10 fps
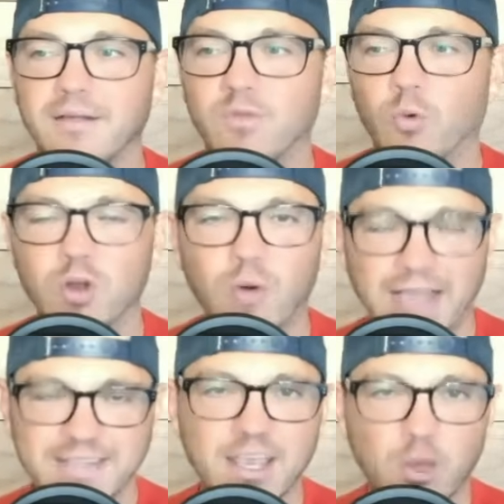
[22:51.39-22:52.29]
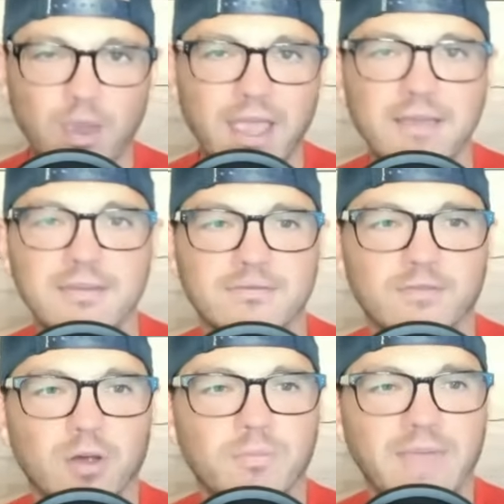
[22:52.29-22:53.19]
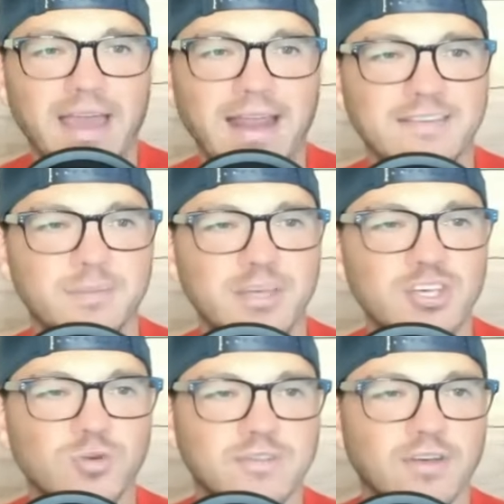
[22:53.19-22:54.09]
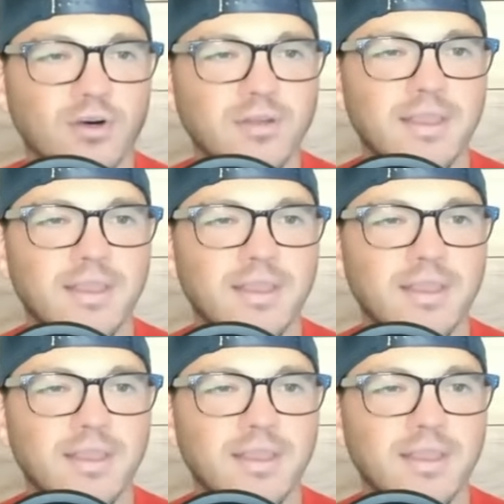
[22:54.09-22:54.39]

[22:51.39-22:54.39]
what do I take away from that exhibition result?